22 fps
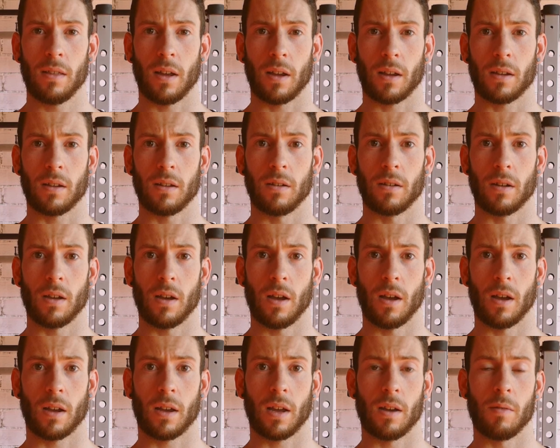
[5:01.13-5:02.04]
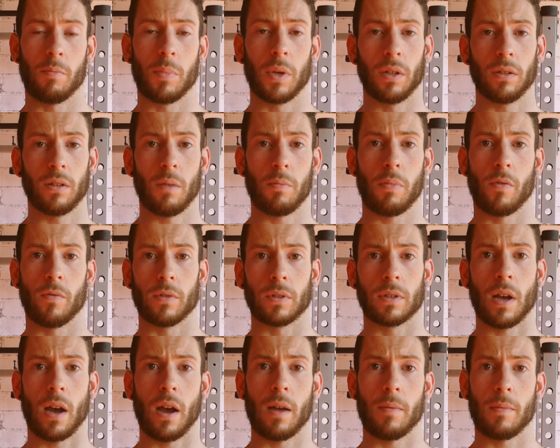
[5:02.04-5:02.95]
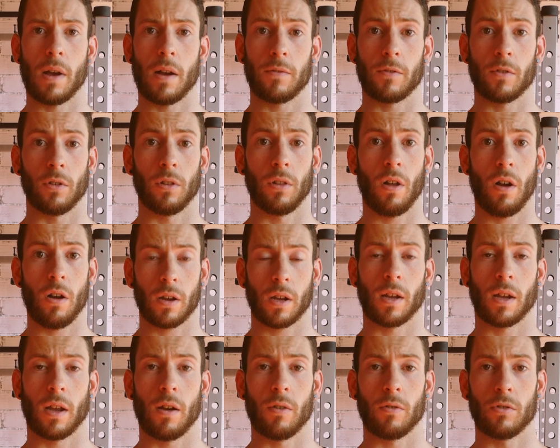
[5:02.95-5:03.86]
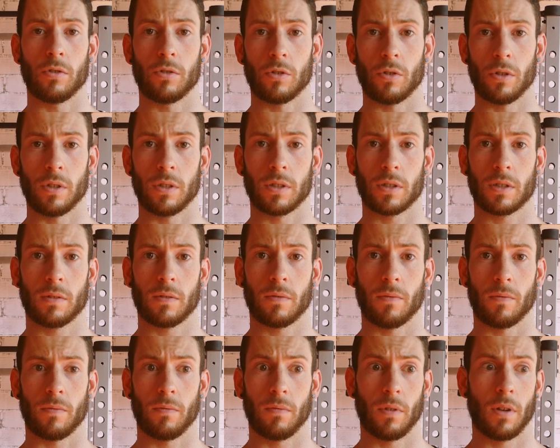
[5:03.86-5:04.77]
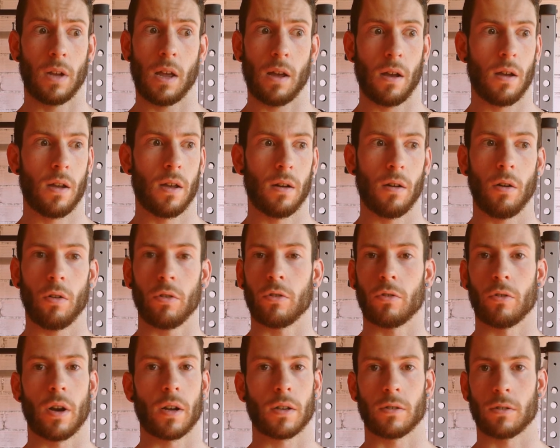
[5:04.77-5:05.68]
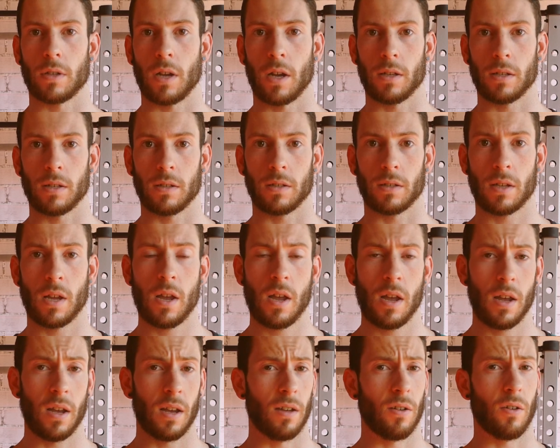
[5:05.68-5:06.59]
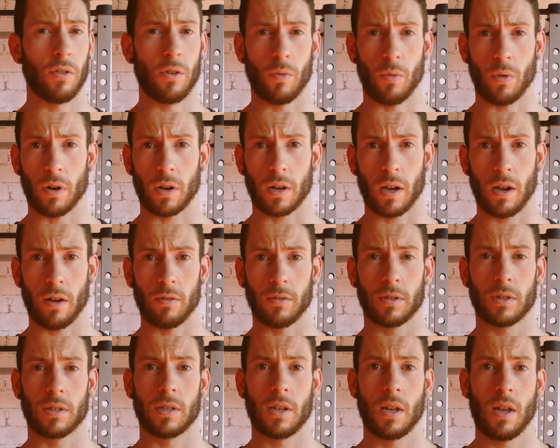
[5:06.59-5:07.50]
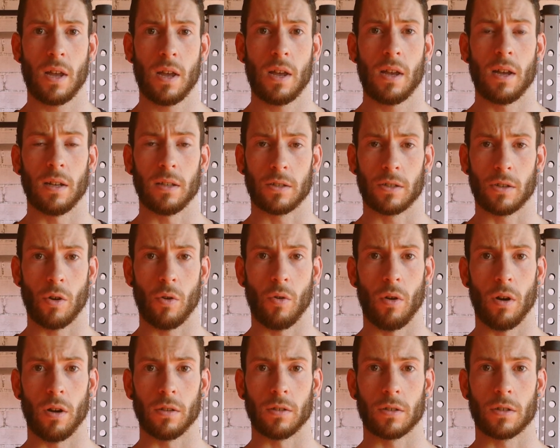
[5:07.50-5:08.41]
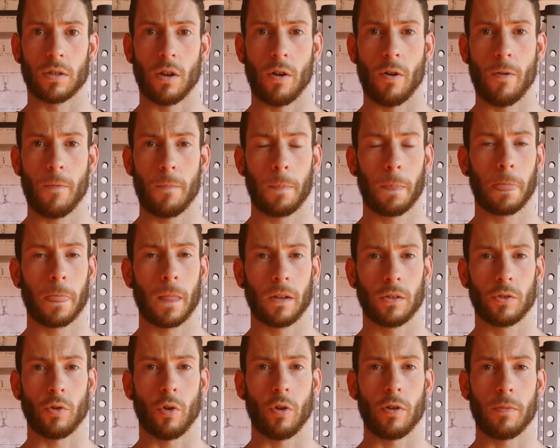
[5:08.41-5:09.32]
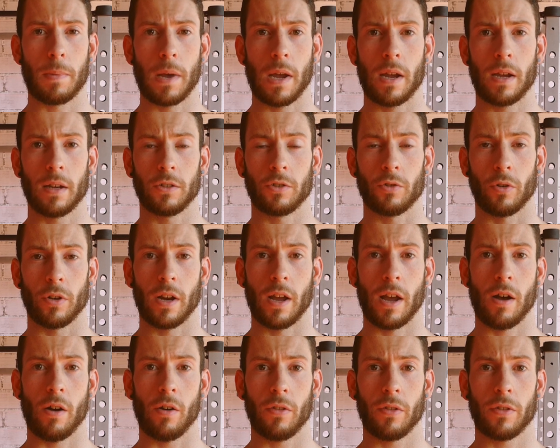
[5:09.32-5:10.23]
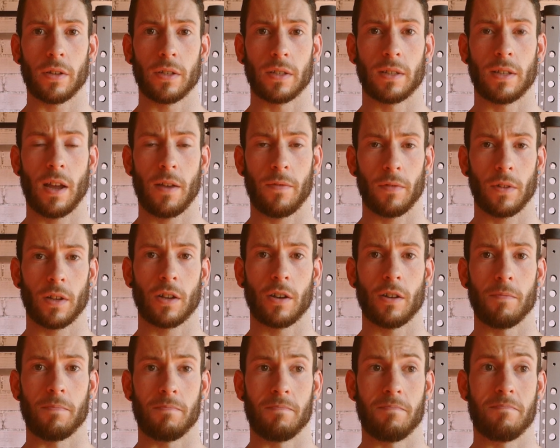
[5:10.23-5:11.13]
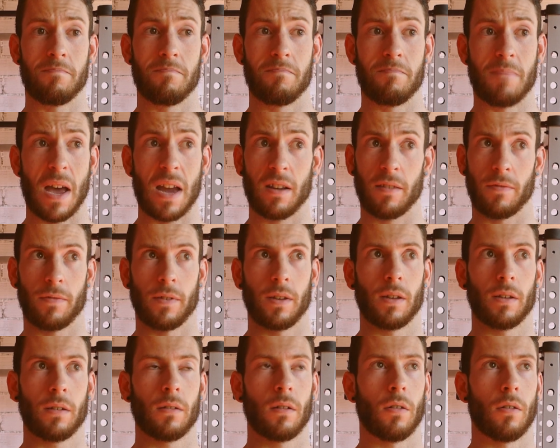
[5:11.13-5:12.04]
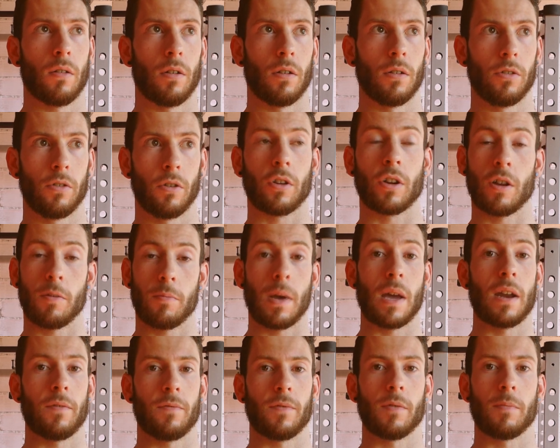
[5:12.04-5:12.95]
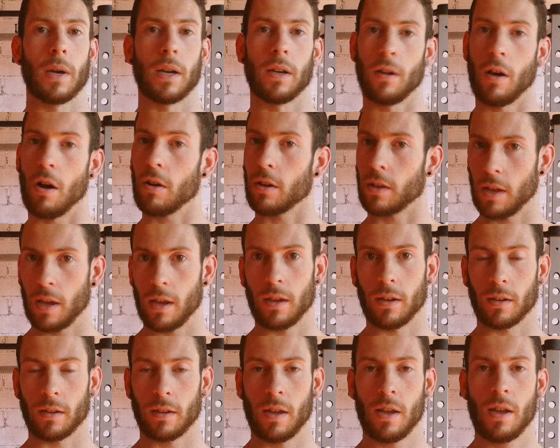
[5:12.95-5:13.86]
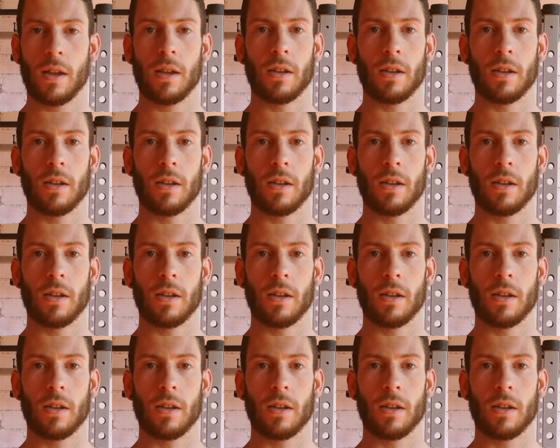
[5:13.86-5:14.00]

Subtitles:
that can kind of build up over time after locking out your joints in all your exercises, in all your workouts, and so on. So joint pain, joint health is definitely going to benefit, or you're going to benefit by not getting